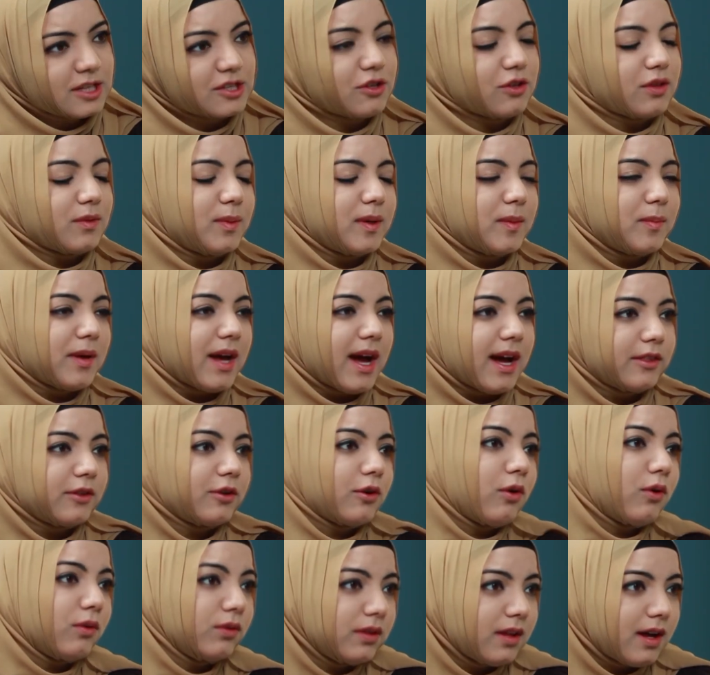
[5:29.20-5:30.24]
So the people had their
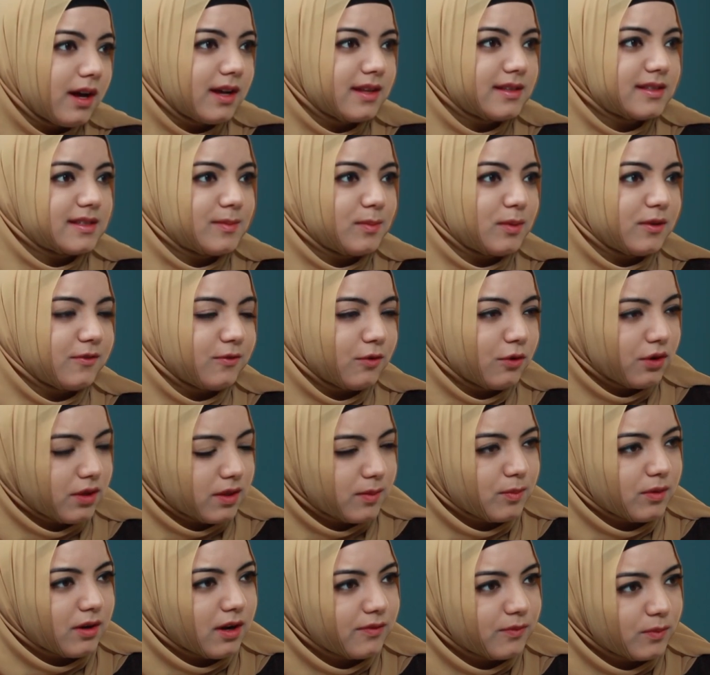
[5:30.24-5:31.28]
own laws before the
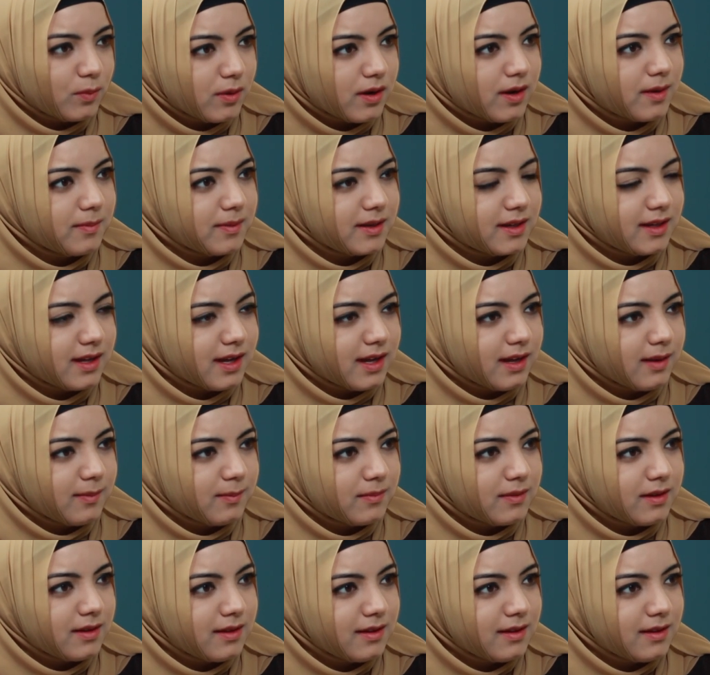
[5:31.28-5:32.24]
Prophet Muhammad came.